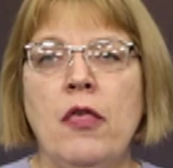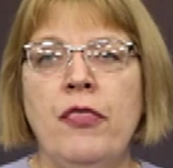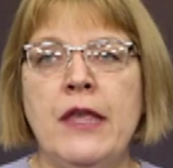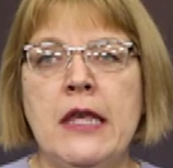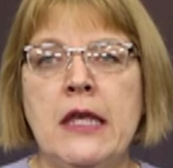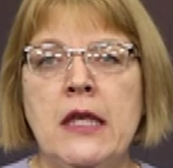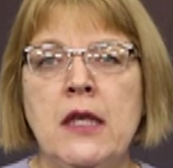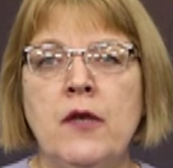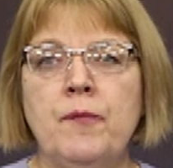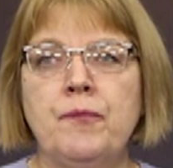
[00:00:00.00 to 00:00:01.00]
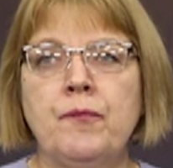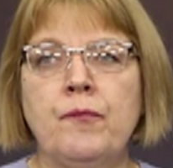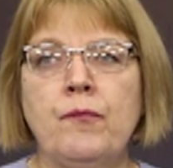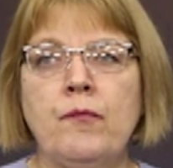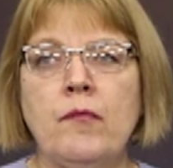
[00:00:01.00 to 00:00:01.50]
the
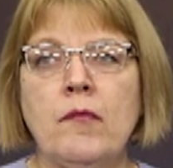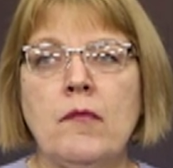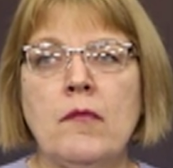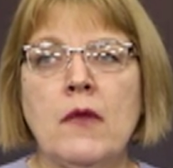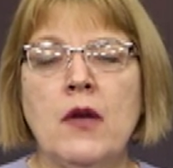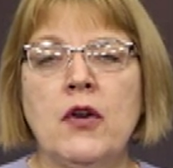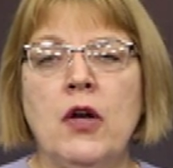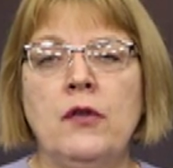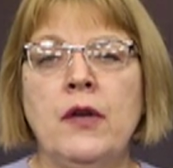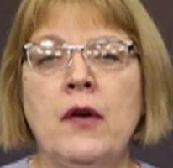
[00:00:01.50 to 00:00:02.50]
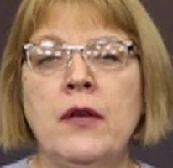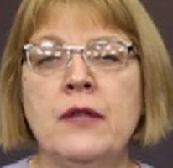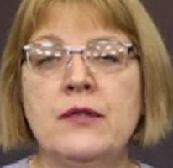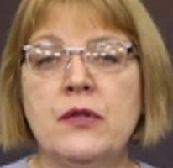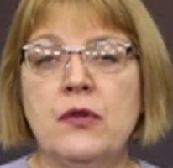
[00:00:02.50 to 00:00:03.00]
Culinary
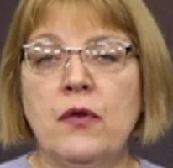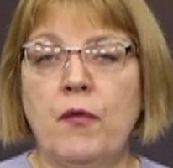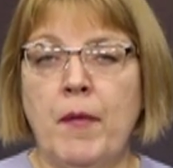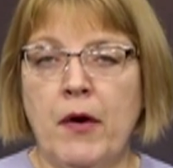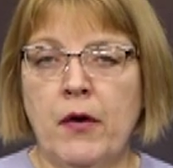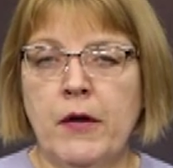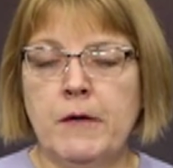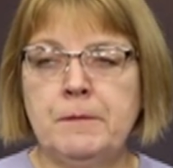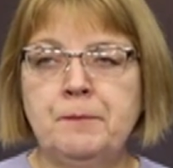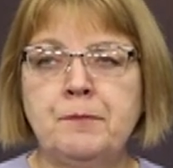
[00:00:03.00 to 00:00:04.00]
Institute of America,